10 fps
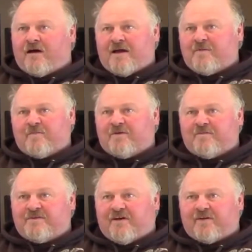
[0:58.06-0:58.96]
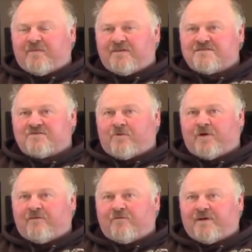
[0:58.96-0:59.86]
I remember him telling me the
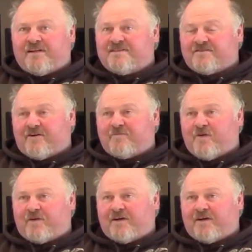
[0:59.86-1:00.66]
story of when he started milking